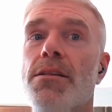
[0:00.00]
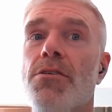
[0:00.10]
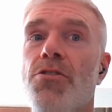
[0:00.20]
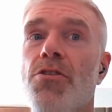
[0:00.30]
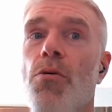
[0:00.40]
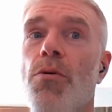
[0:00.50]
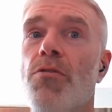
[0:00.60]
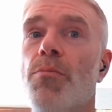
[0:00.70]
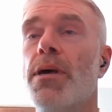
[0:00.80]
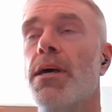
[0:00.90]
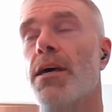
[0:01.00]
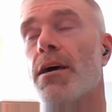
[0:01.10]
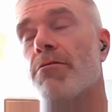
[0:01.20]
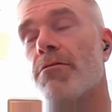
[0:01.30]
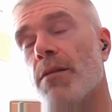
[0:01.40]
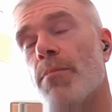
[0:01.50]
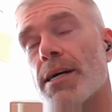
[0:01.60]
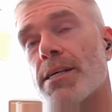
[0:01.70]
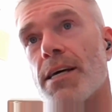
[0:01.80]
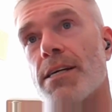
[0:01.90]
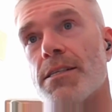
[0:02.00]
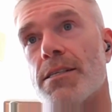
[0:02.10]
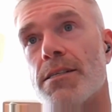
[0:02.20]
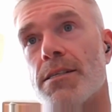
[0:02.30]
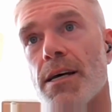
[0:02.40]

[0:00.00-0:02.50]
there should always be a feedback session